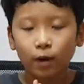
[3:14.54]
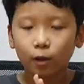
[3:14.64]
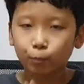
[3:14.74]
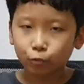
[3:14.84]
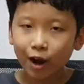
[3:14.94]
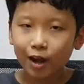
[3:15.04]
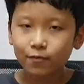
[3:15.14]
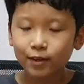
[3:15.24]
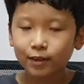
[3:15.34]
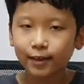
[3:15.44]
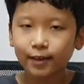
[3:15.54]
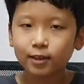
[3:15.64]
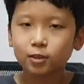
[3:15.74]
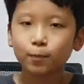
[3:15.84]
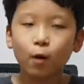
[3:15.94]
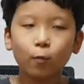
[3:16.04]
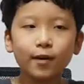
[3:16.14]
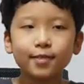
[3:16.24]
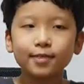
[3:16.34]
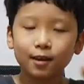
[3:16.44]
private keys, but
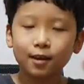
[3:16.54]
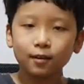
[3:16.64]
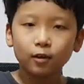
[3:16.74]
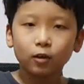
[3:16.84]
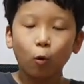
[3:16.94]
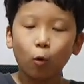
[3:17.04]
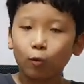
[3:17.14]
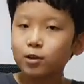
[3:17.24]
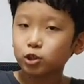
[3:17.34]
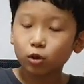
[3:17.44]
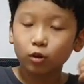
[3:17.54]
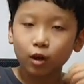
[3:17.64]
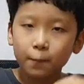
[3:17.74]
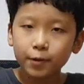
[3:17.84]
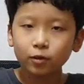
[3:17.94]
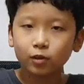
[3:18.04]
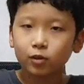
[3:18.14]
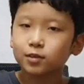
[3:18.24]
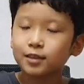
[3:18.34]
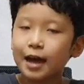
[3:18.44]
with the original
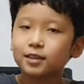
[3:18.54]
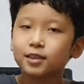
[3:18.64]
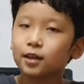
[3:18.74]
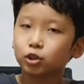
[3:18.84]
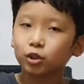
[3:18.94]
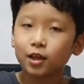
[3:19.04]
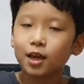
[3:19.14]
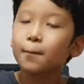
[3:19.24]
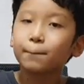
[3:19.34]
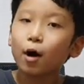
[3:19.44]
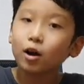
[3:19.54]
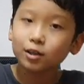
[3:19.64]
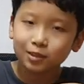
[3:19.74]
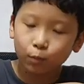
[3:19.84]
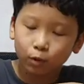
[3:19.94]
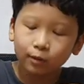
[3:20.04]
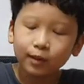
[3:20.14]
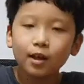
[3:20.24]
computers, that's actually impossible.